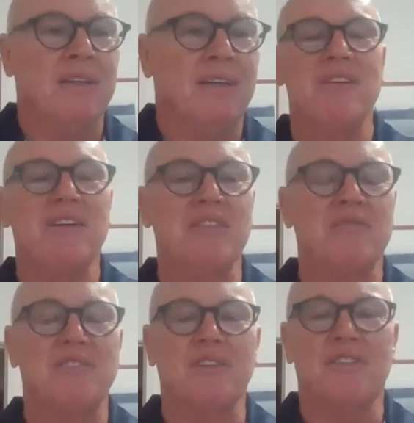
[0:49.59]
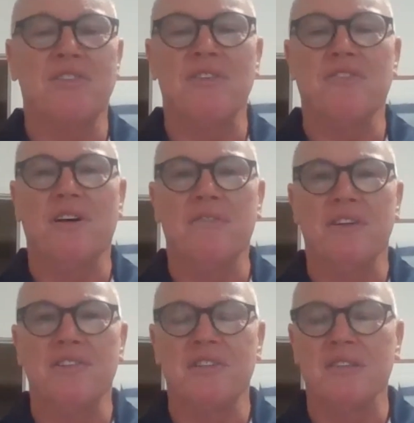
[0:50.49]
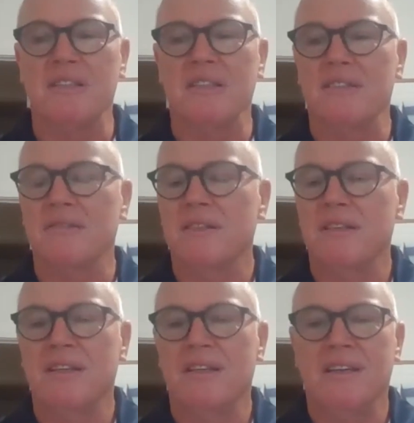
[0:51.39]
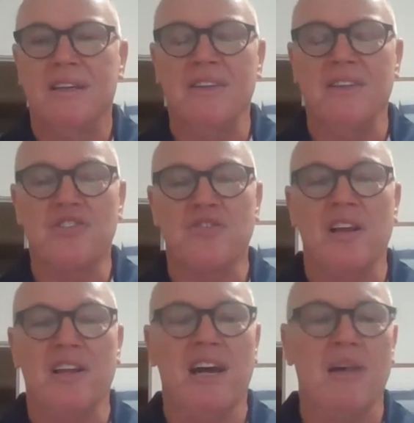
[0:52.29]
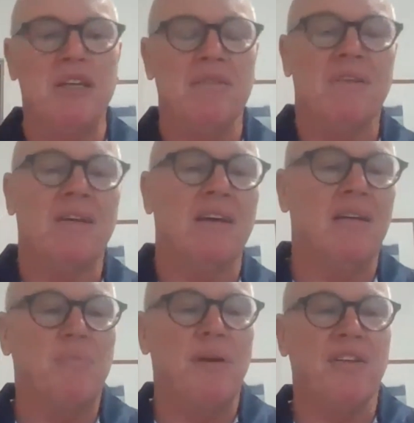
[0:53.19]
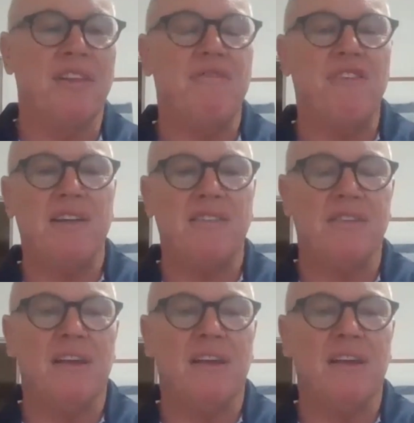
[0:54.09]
Yeah, I did 35 years in the Australian Army. Proud of that fact.